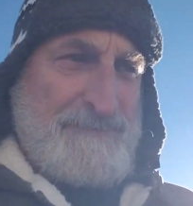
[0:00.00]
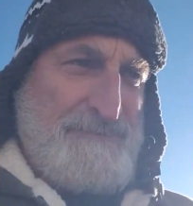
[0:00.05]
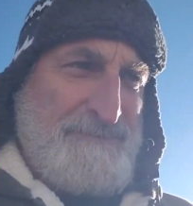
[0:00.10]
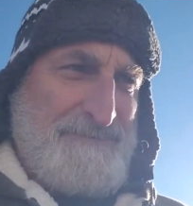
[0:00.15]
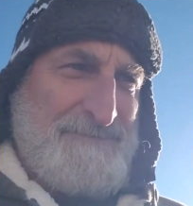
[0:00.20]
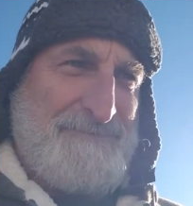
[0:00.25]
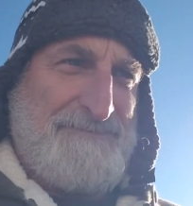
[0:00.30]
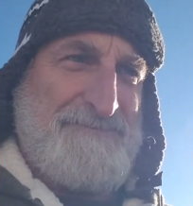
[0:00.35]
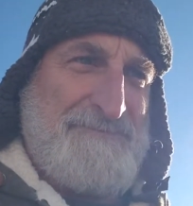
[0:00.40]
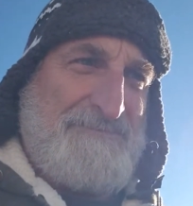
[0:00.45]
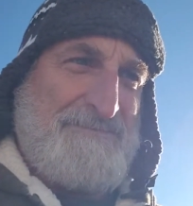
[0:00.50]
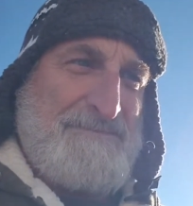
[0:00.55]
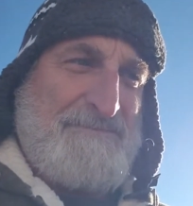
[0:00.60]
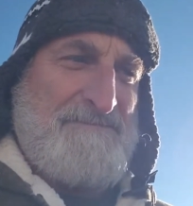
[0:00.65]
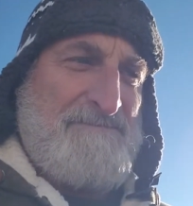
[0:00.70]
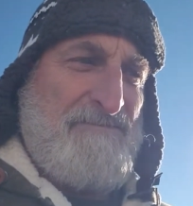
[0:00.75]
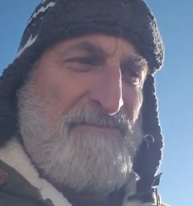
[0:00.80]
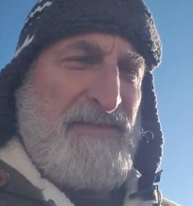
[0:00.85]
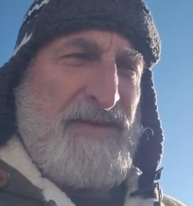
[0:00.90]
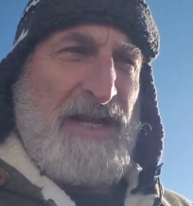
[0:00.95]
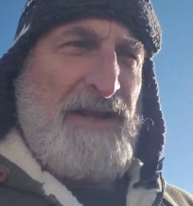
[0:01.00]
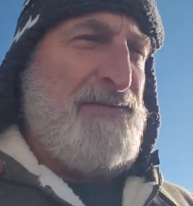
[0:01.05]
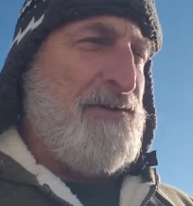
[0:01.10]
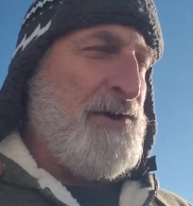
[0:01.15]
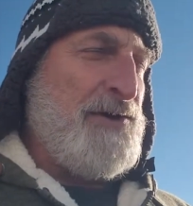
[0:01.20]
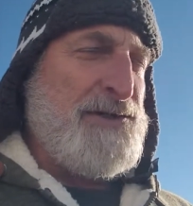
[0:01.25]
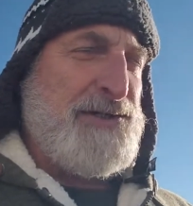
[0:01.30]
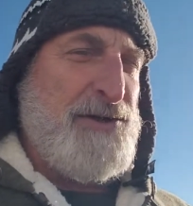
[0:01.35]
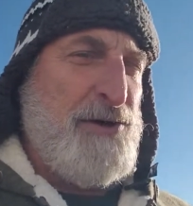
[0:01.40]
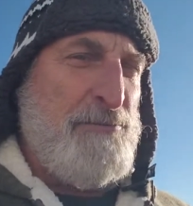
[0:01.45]
There's no mention
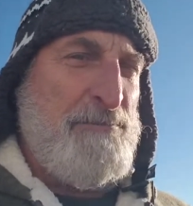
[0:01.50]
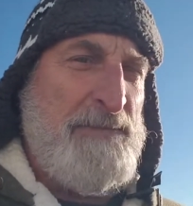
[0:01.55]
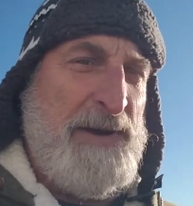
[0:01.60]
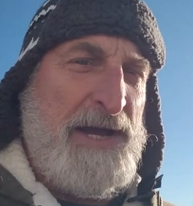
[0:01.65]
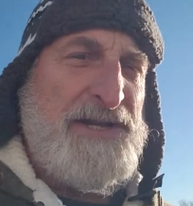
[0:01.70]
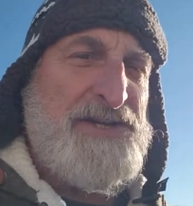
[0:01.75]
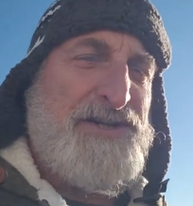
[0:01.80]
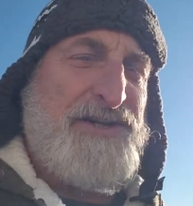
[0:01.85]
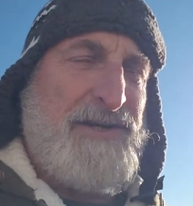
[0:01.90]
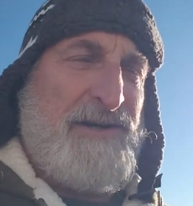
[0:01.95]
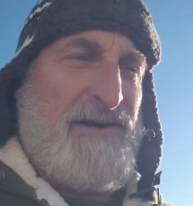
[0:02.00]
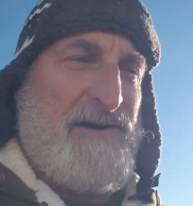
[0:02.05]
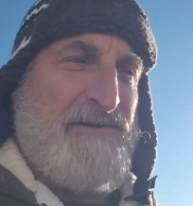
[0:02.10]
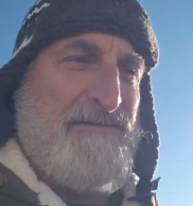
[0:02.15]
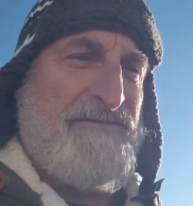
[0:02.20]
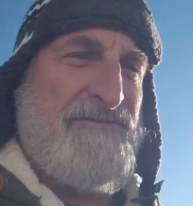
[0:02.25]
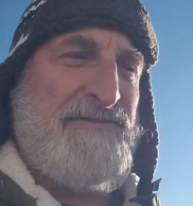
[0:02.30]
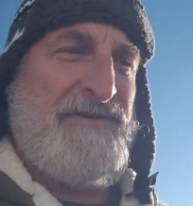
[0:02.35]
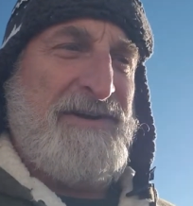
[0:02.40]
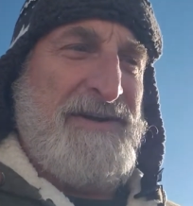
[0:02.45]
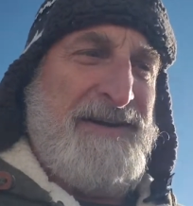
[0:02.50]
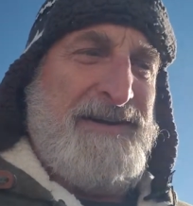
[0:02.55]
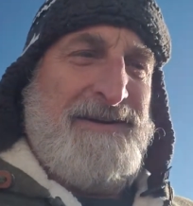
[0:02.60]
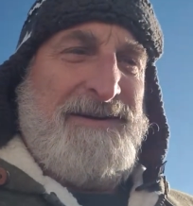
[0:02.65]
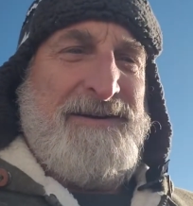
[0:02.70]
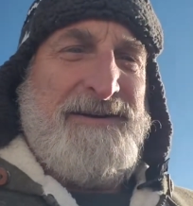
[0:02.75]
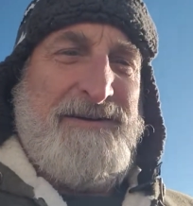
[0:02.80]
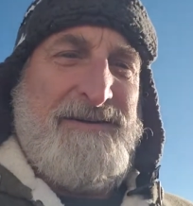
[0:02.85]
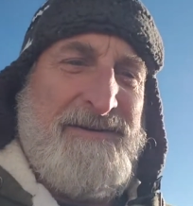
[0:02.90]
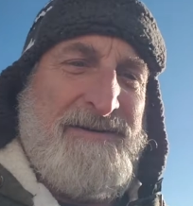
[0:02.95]
of a way out
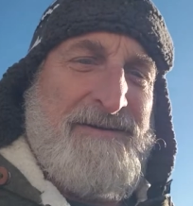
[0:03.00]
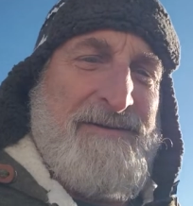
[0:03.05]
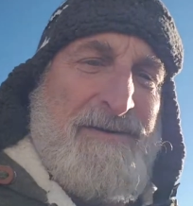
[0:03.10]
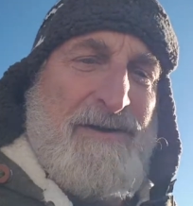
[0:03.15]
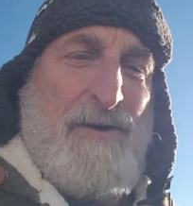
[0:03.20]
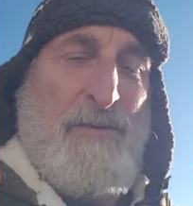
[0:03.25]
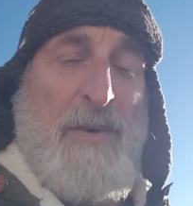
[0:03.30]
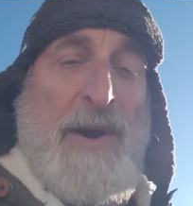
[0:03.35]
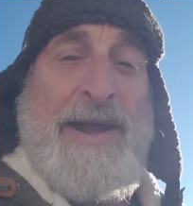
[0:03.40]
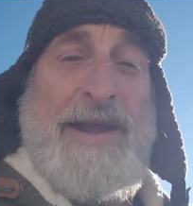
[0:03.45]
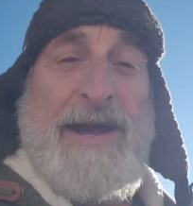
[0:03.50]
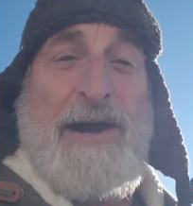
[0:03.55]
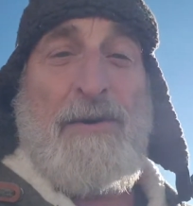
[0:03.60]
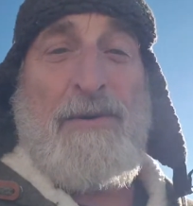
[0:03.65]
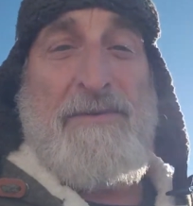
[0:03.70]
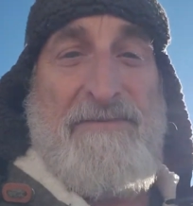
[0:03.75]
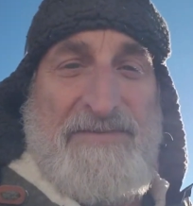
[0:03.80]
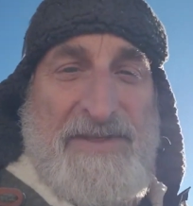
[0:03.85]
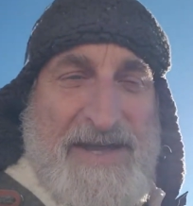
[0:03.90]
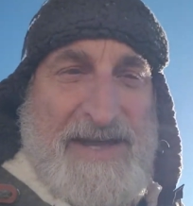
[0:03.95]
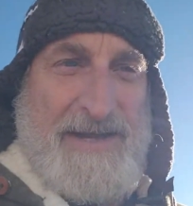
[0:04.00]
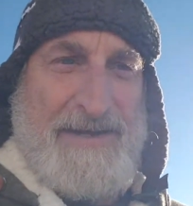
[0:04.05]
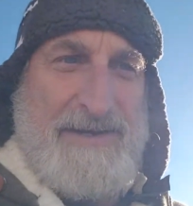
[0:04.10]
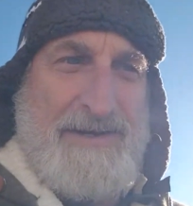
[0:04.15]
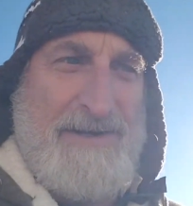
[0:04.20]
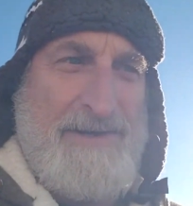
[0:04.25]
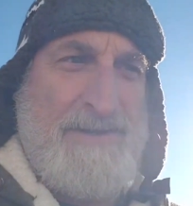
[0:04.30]
of that. There's no mention of